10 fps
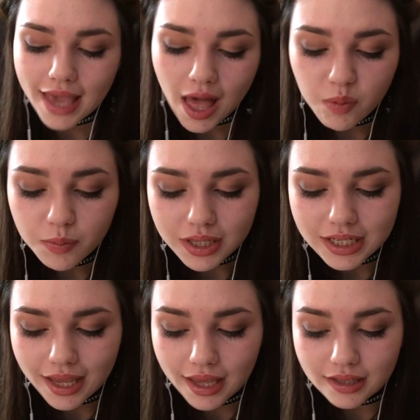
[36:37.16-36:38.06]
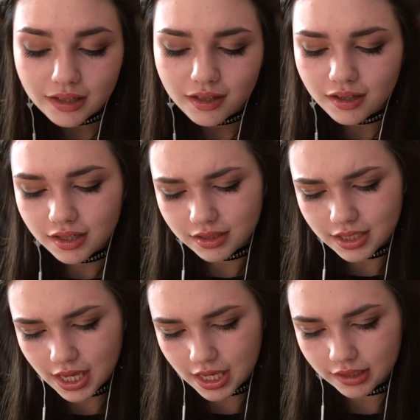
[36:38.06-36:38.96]
The album contains
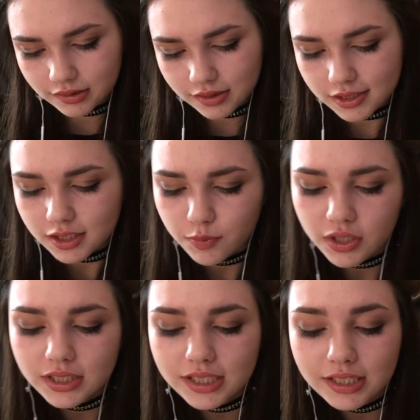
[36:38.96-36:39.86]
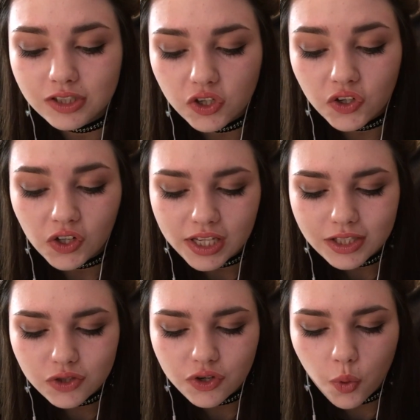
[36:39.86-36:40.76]
Springsteen's
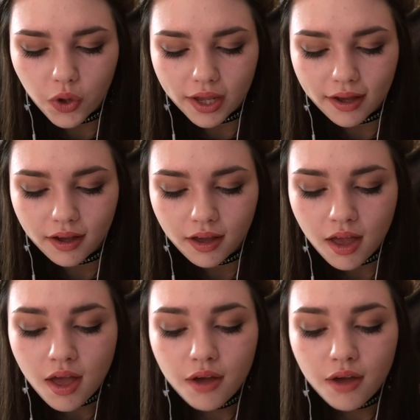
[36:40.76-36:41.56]
earliest recording